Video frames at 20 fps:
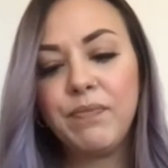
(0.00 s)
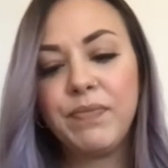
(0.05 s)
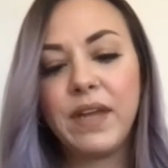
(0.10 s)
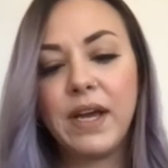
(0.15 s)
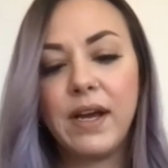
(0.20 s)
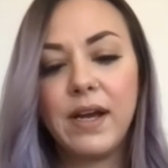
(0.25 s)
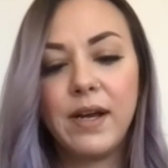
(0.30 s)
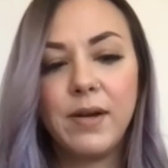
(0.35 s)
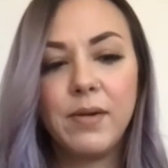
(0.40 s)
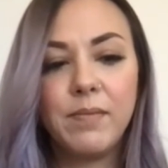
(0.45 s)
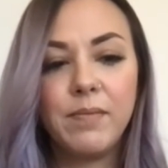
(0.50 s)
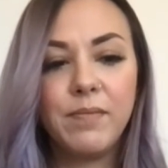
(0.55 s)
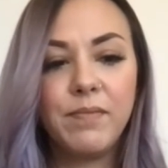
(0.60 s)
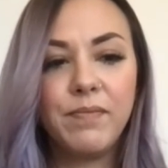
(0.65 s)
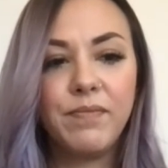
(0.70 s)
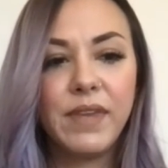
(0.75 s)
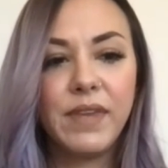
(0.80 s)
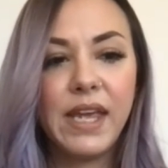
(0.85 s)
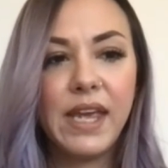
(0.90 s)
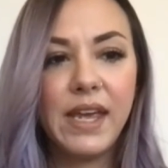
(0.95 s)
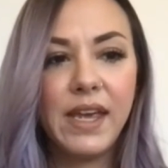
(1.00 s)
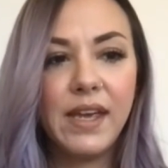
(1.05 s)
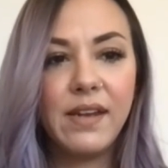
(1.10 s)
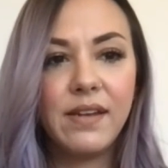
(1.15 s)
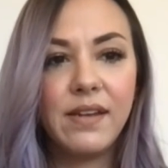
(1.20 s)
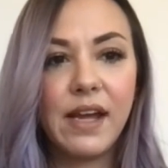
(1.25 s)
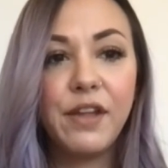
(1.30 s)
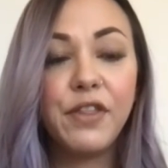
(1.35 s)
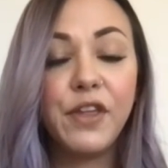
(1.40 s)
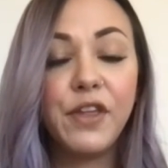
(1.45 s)
And
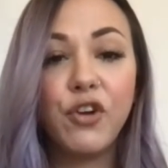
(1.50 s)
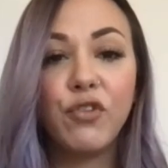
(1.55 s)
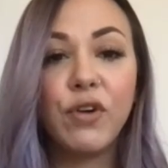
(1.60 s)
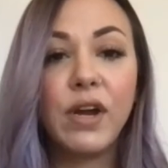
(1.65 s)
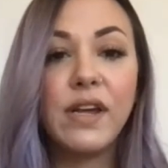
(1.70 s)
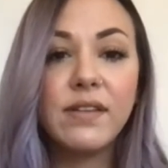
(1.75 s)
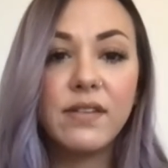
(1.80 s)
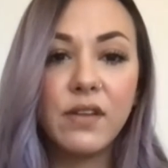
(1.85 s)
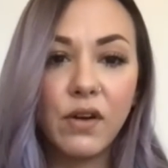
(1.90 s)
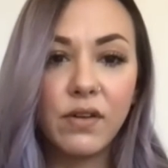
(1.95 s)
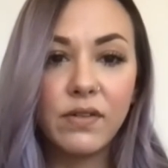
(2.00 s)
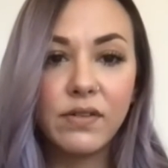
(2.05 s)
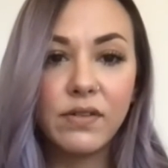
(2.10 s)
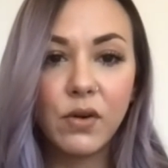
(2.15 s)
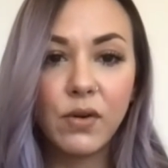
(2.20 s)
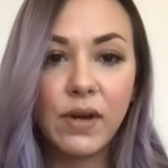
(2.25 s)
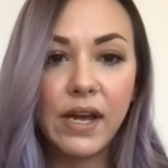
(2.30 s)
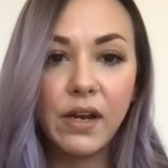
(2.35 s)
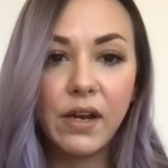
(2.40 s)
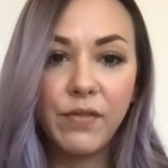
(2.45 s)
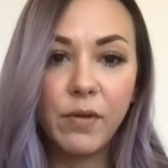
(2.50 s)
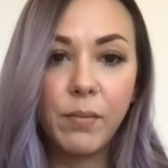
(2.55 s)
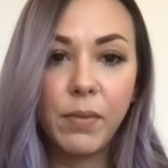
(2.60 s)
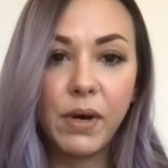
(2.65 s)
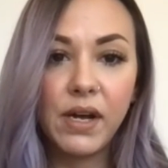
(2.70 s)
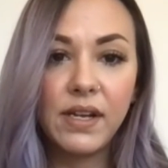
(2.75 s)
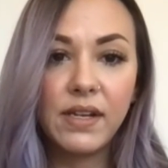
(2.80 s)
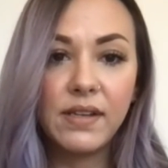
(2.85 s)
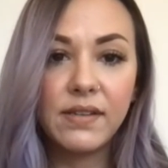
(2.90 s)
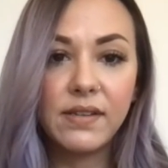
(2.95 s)
I think grace also kind of
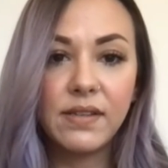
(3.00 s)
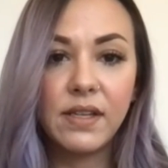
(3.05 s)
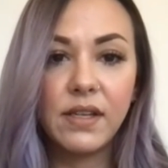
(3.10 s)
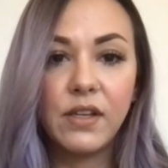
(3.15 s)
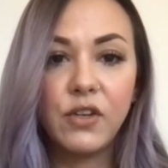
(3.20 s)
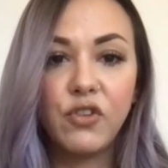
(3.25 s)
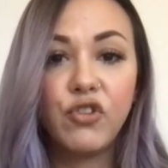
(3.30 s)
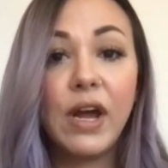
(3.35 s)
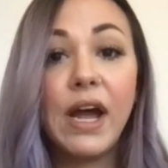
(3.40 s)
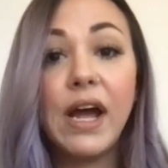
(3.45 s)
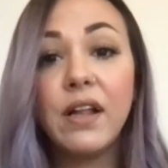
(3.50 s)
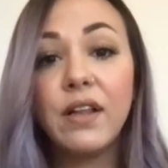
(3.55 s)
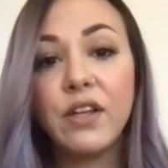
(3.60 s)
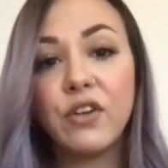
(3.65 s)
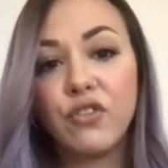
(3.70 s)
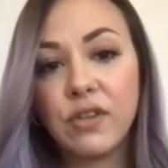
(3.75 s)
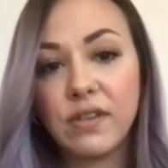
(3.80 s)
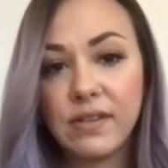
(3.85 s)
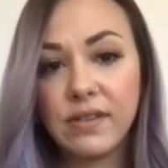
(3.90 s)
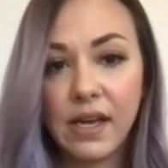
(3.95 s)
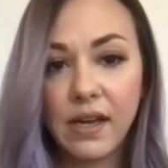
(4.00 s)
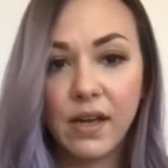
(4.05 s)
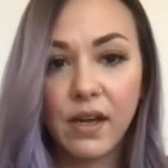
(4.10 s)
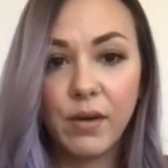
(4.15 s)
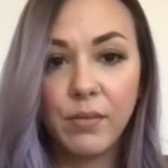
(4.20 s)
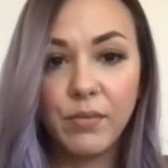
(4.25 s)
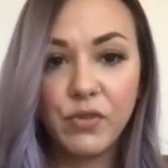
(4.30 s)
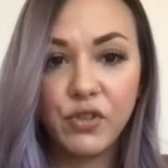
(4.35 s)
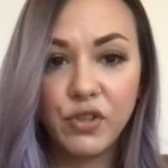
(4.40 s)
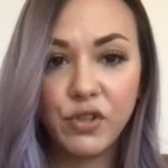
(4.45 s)
embodies the challenges that
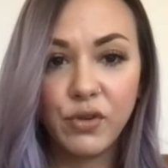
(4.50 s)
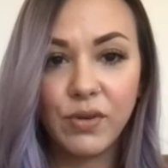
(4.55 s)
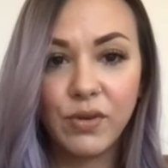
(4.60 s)
come too.